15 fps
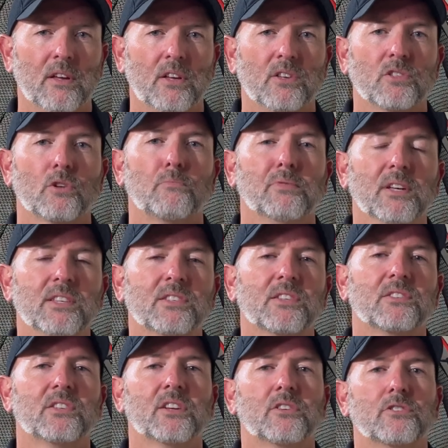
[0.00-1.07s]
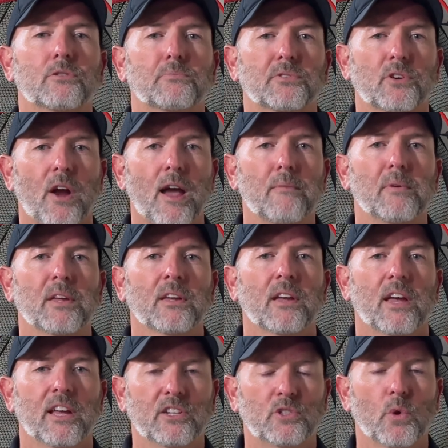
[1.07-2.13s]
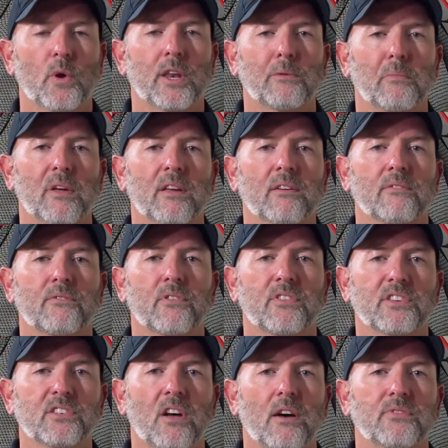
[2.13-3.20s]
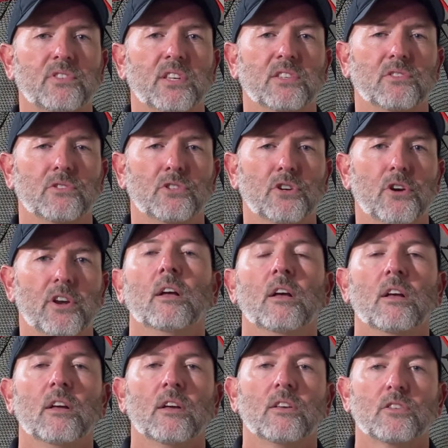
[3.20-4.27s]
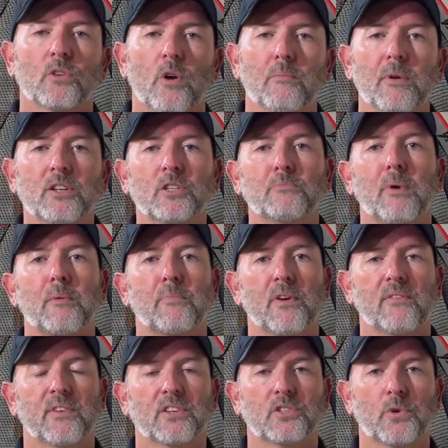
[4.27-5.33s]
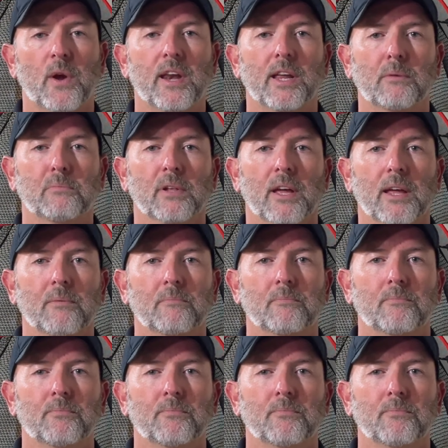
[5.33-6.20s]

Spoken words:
So please consider subscribing and joining me for this off-season journey. So I mentioned my previous training plan.